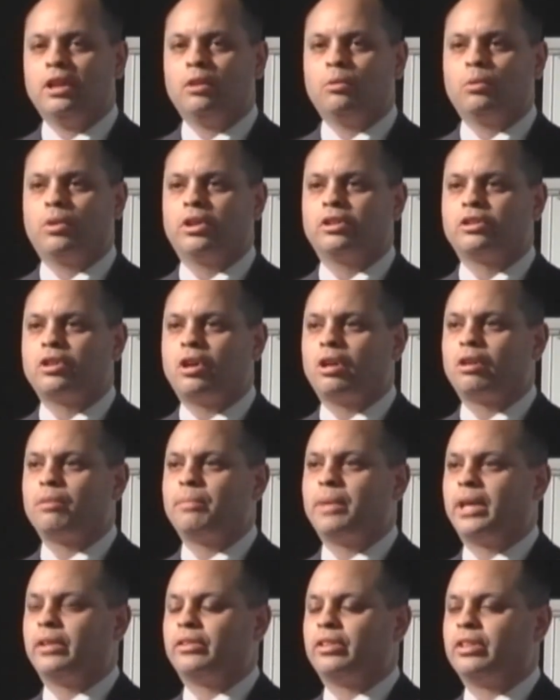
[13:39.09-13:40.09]
We're going to talk
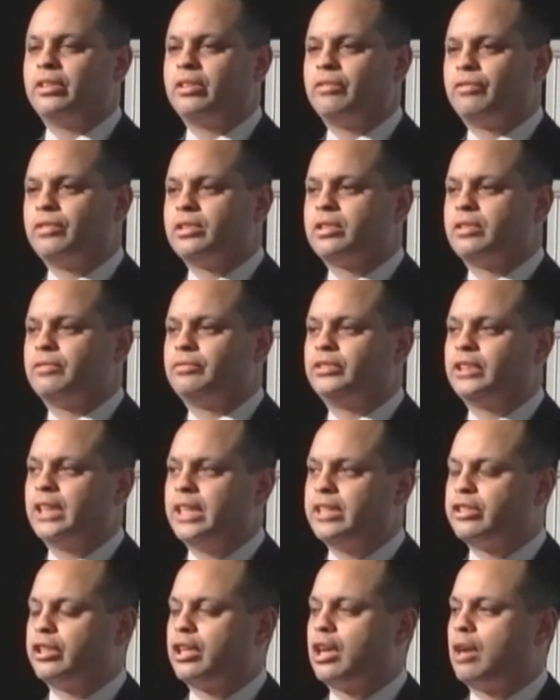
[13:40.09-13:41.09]
about the difference of
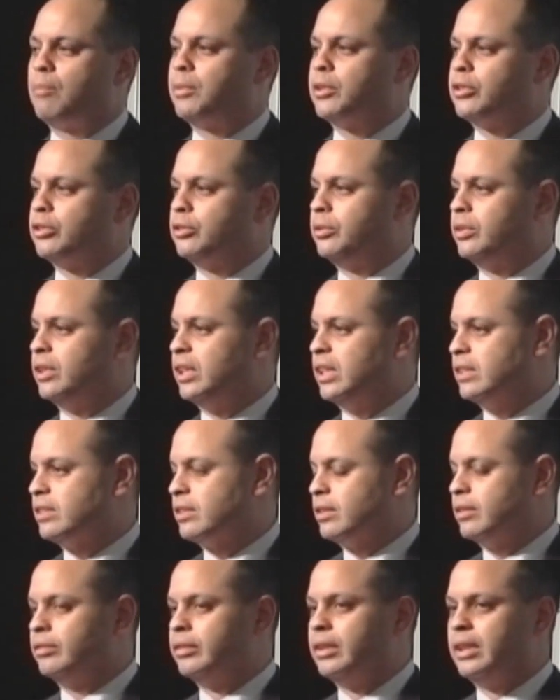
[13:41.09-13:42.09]
chasing
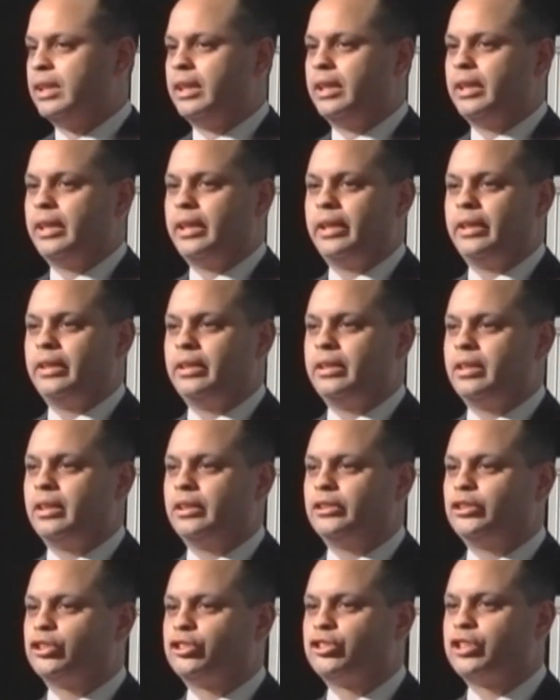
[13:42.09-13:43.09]
opportunities and
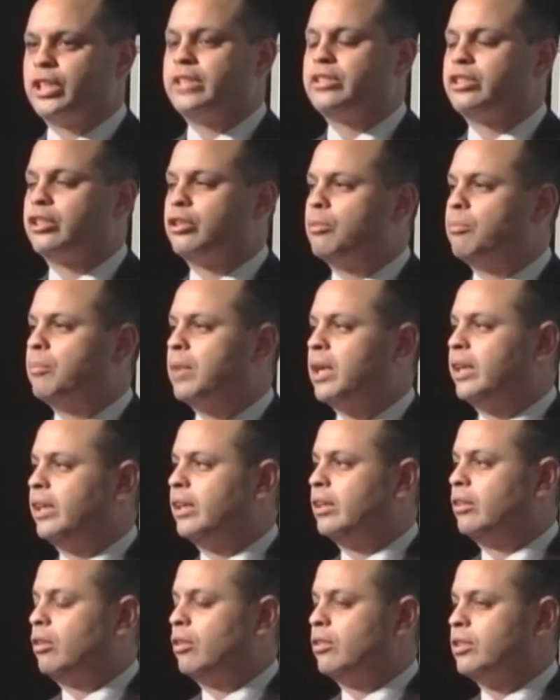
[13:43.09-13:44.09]
just chasing the money
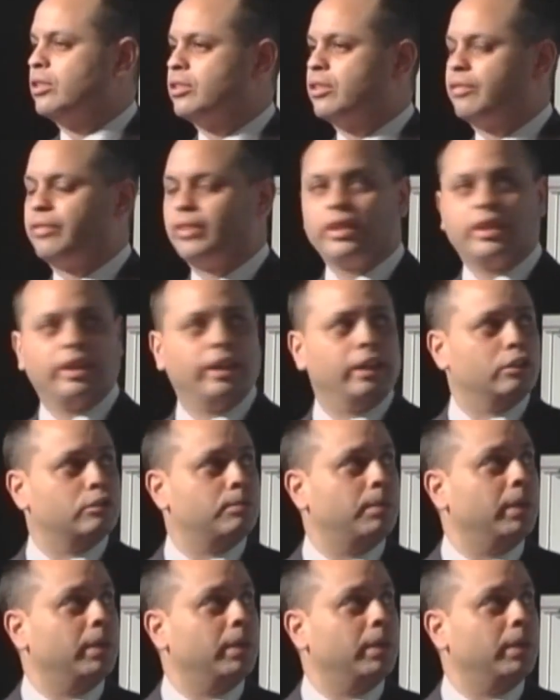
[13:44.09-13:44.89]
and all these different things.